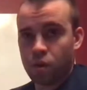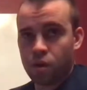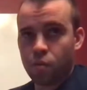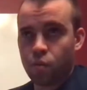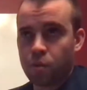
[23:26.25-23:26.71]

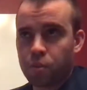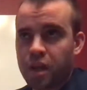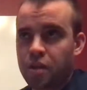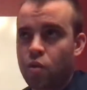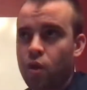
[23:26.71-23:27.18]
we played
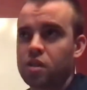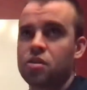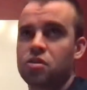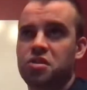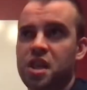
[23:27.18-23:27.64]
a quick
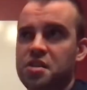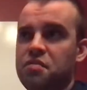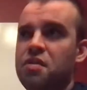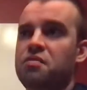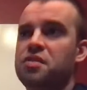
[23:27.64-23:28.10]
little set to
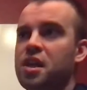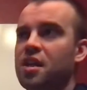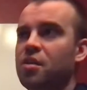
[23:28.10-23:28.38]
15,